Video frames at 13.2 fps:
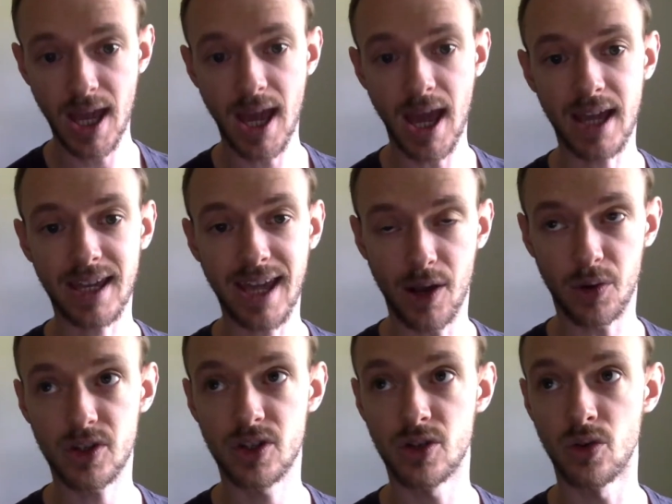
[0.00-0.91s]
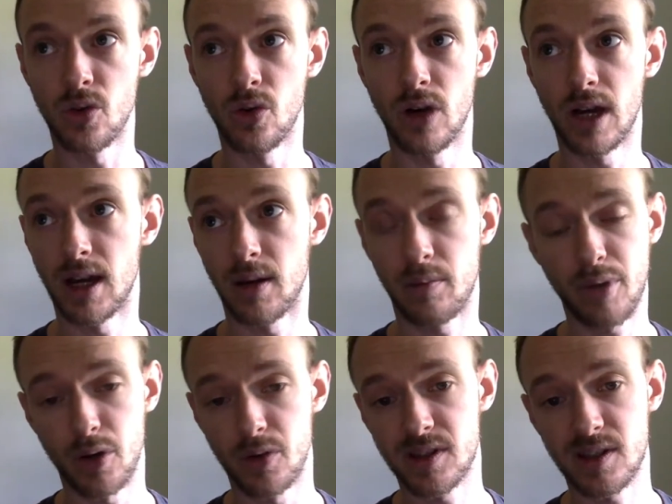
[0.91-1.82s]
couch your
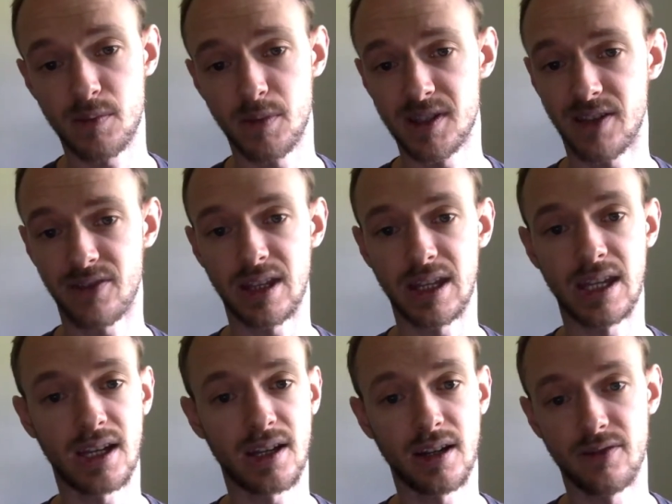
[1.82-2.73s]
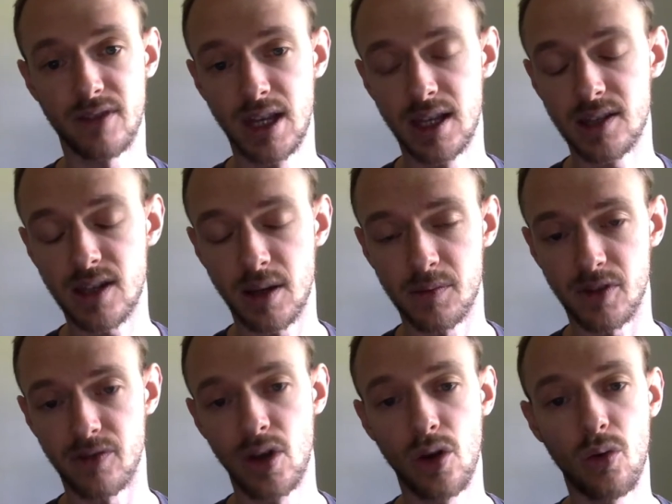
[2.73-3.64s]
posts specifically in kind of terms
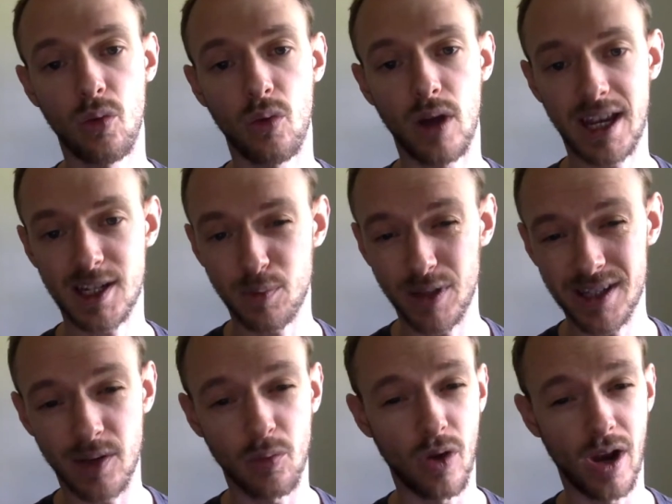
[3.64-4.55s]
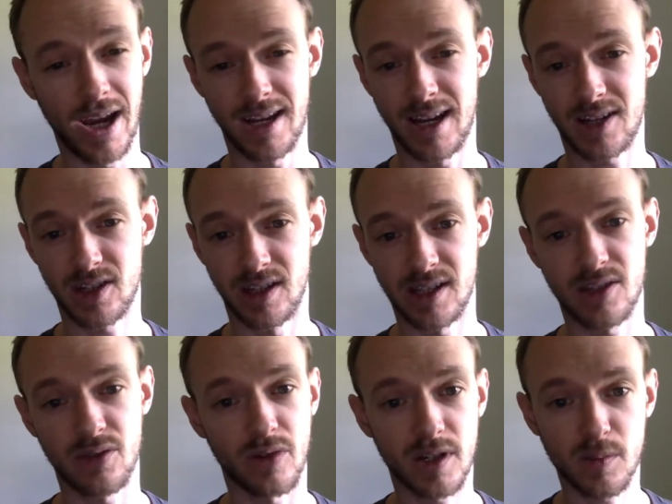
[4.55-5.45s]
of explicit white nationalist
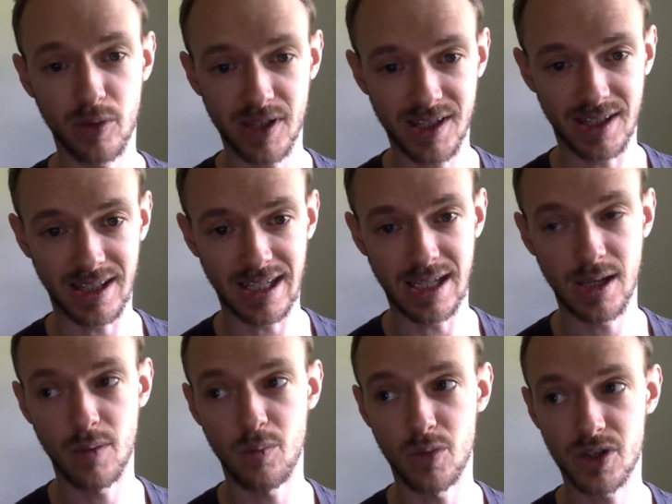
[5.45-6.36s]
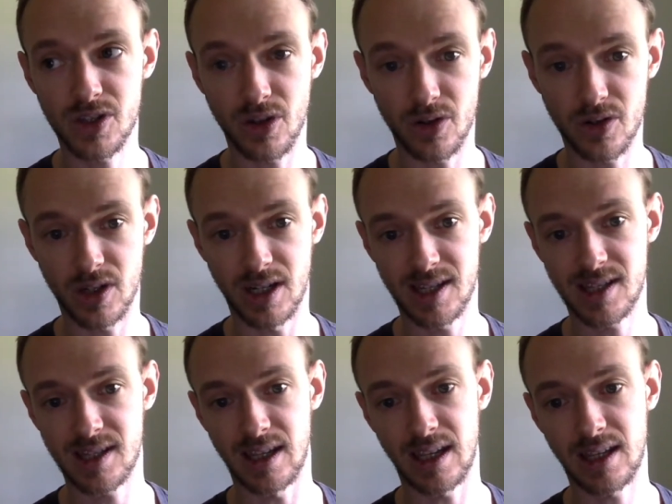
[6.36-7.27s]
or explicitly
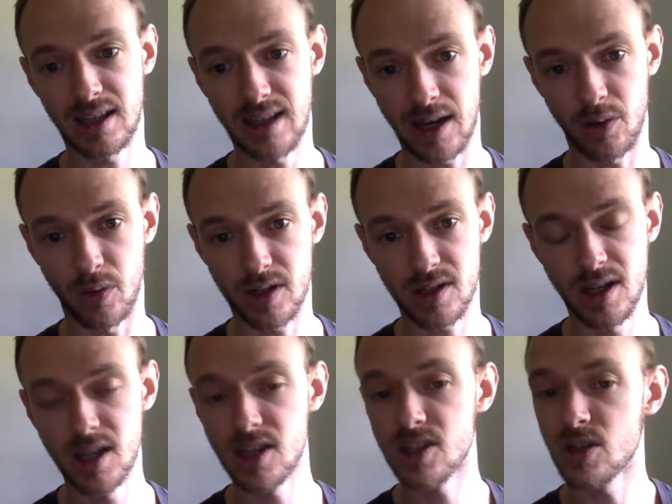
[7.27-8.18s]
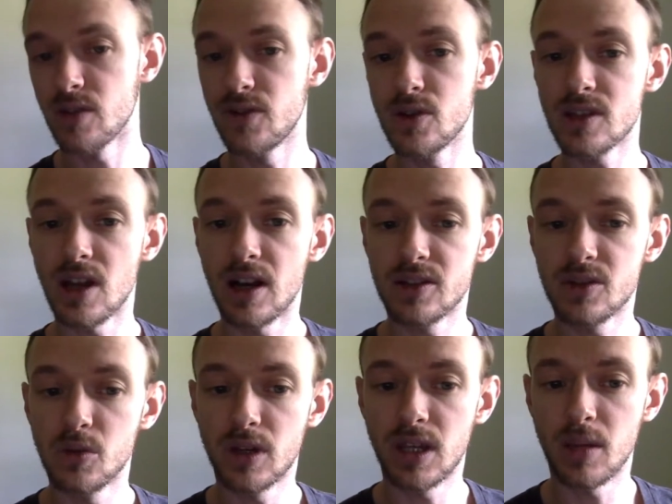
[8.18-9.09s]
misogynistic language. So if you start
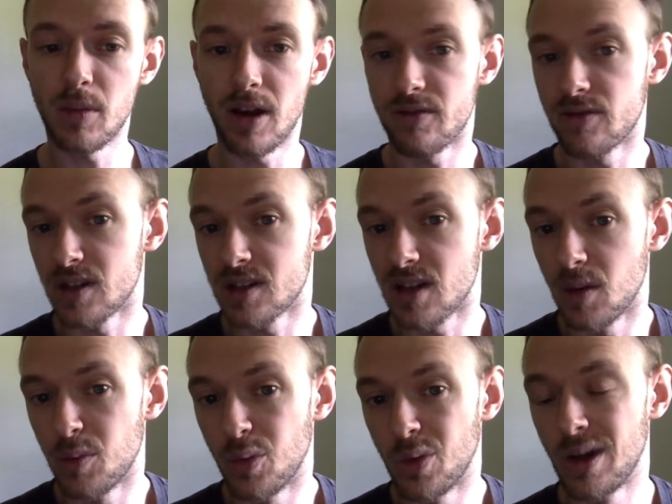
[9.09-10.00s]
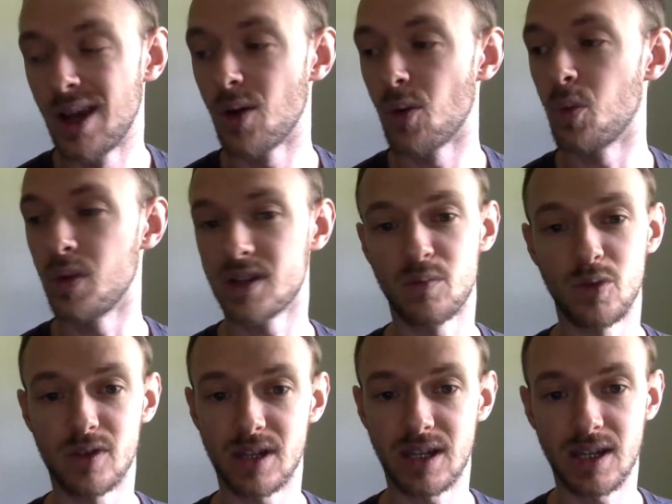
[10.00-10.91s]
talking about, for example, which
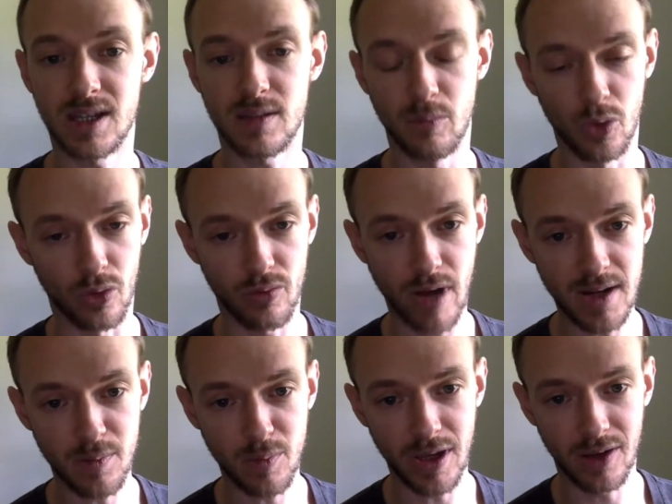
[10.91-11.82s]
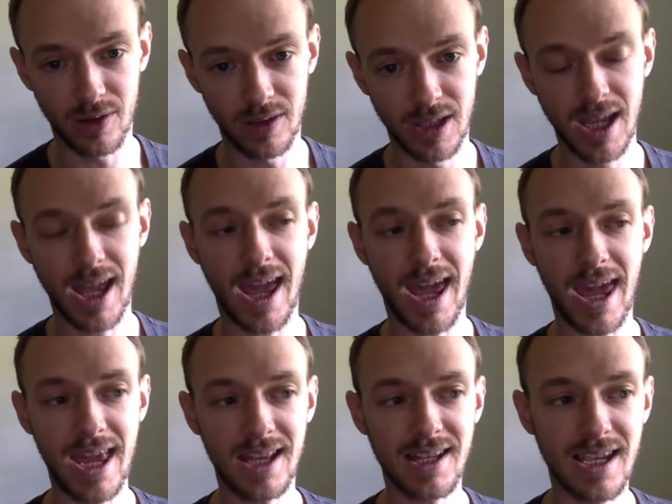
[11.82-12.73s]
music is more red pill,
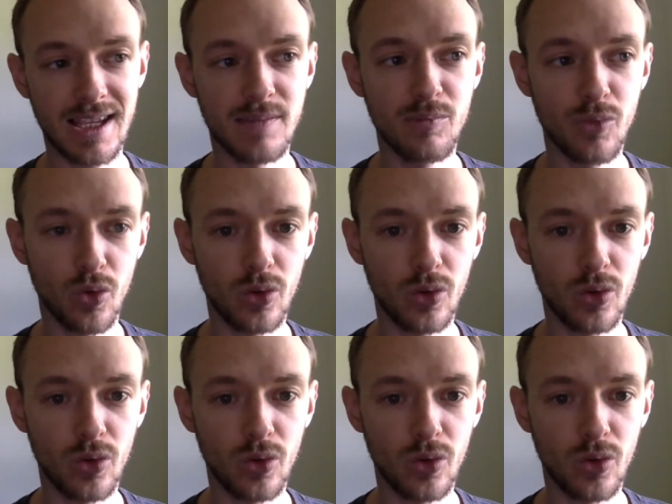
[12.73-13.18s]
it is more